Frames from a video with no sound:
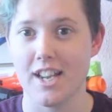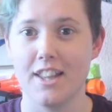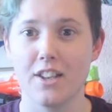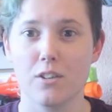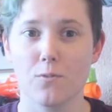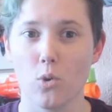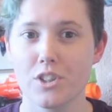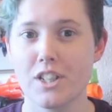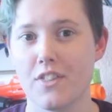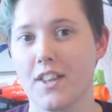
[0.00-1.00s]
and the
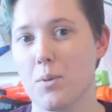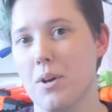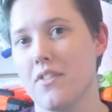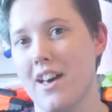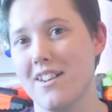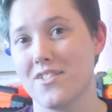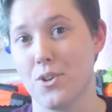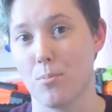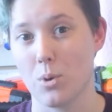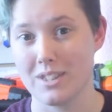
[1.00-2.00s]
unfortunate thing about that is they're
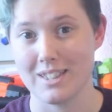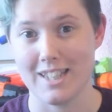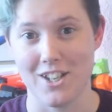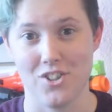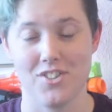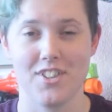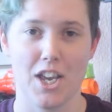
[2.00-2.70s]
printed cages,